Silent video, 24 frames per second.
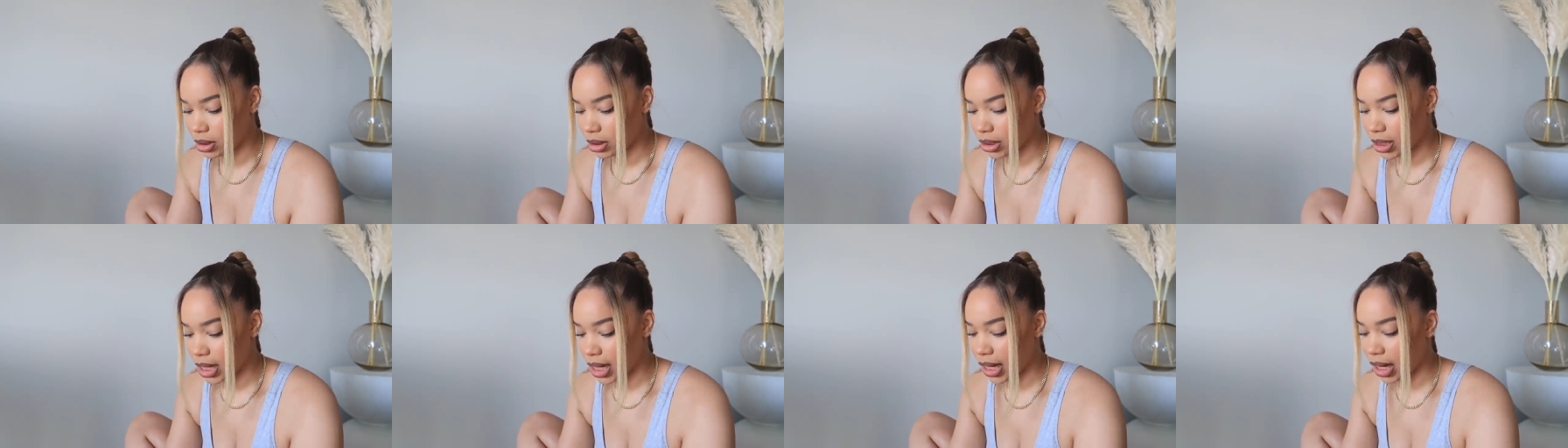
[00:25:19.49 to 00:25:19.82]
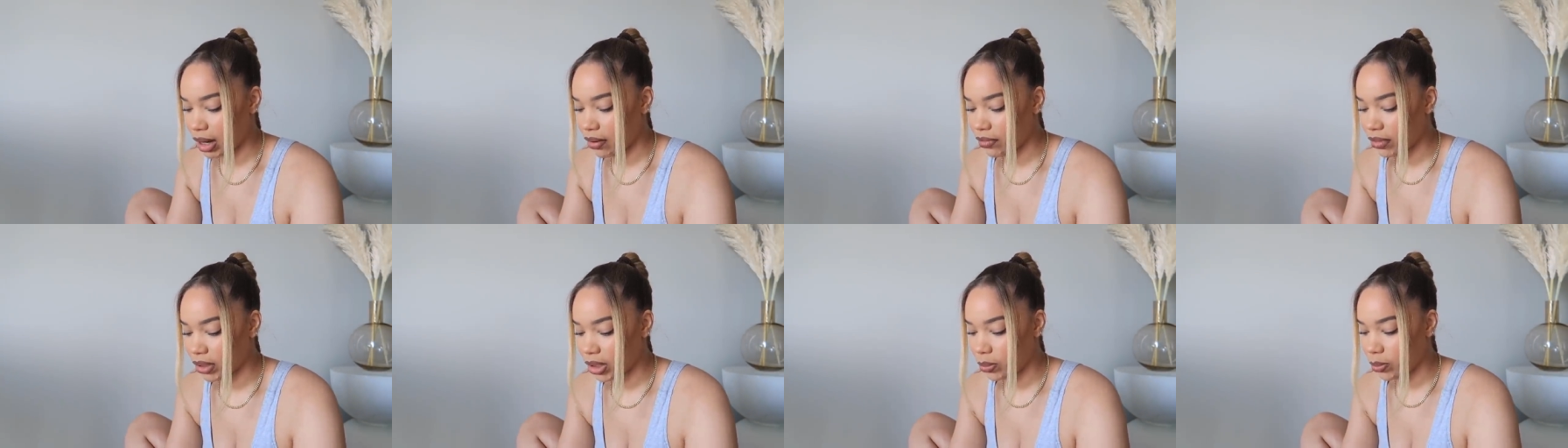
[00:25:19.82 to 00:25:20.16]
Dang,
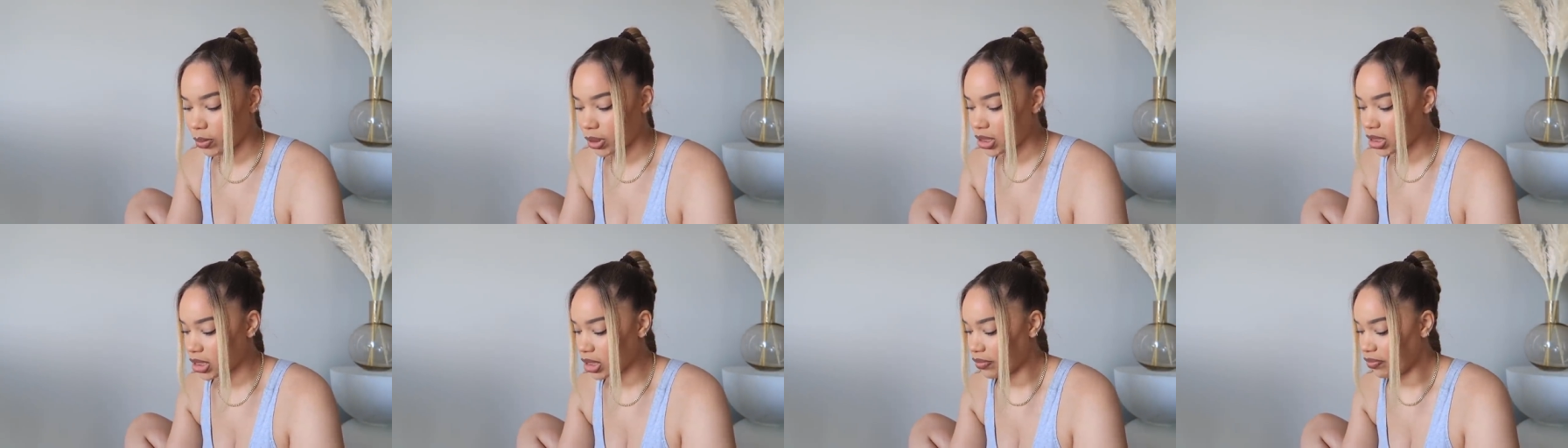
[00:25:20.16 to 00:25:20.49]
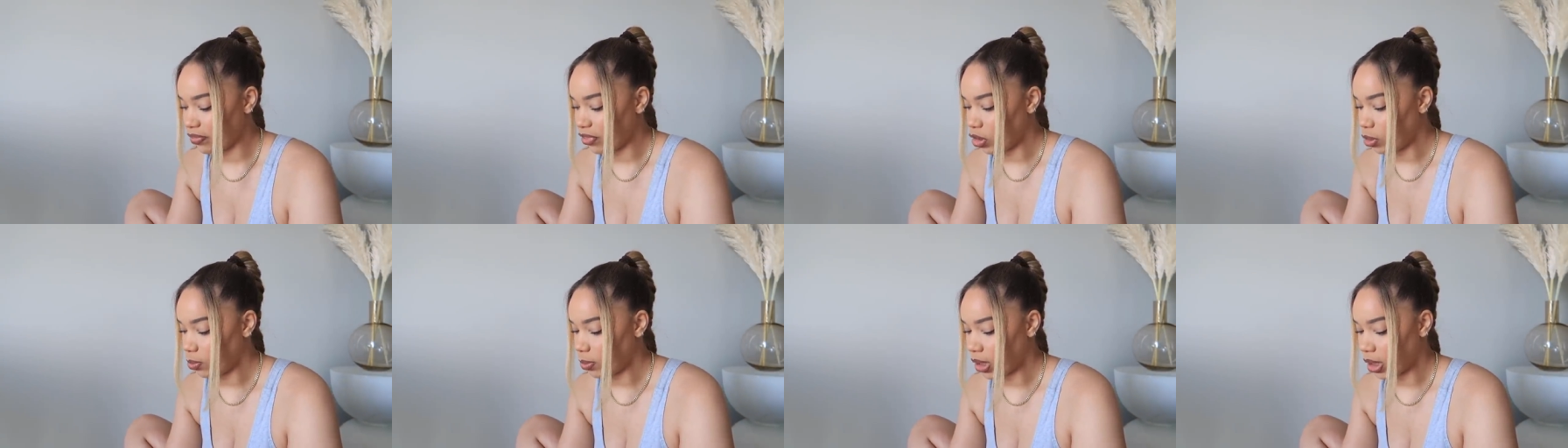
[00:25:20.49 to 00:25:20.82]
I really wanted to
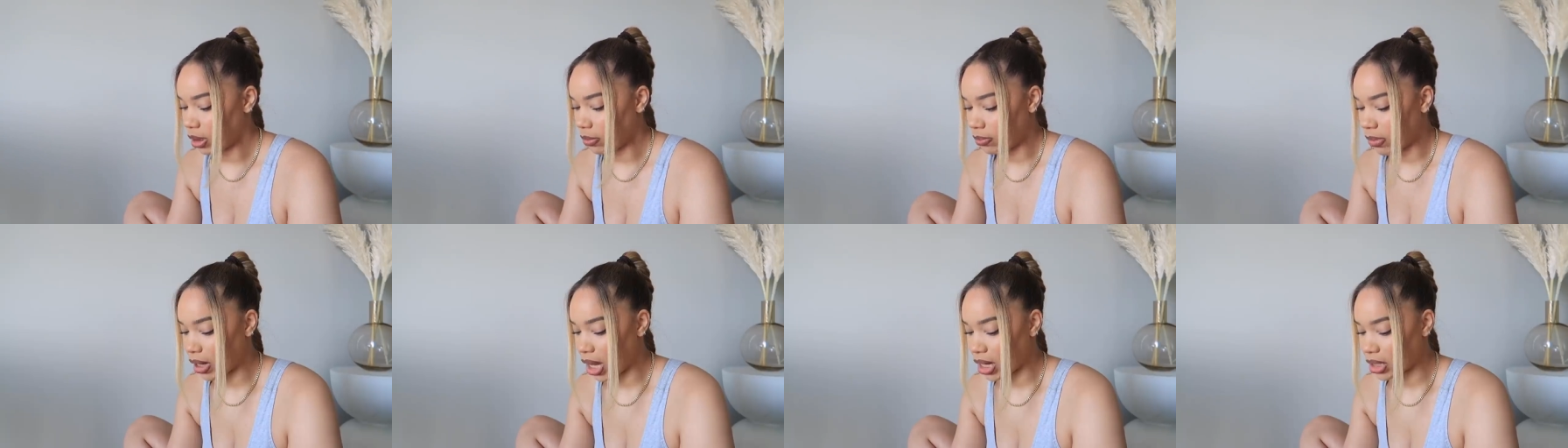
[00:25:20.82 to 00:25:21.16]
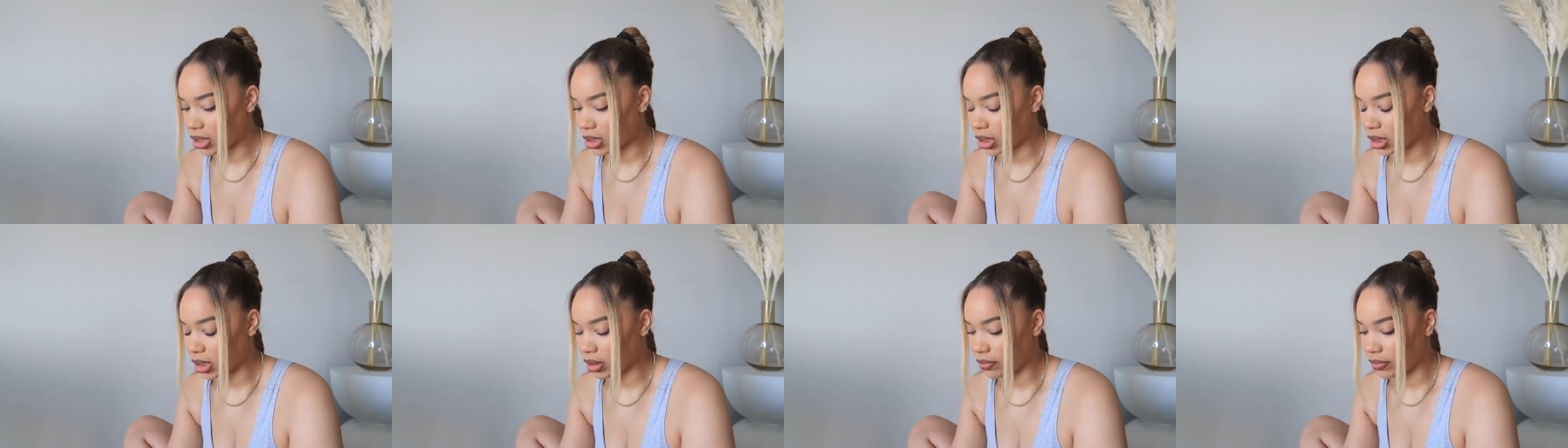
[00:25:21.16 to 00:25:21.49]
film an
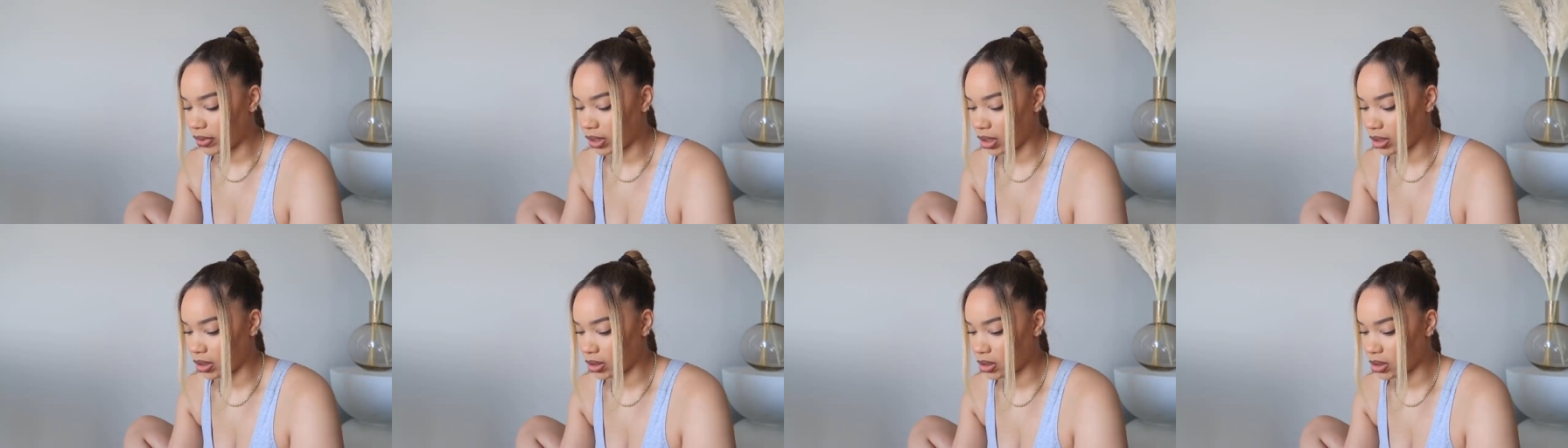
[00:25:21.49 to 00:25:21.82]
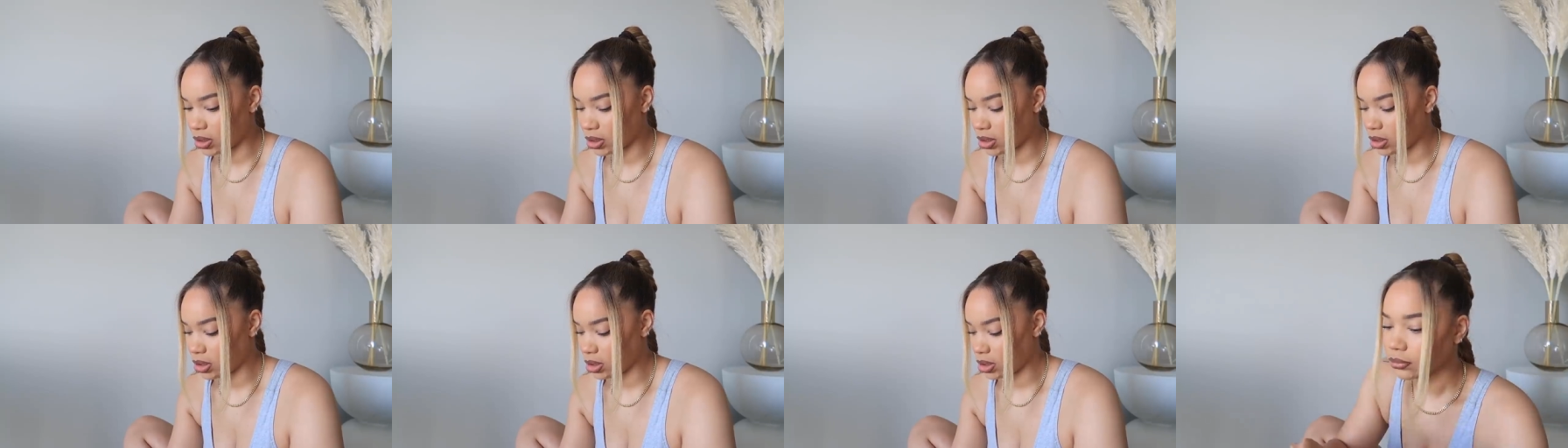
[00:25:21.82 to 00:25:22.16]
unboxing of this.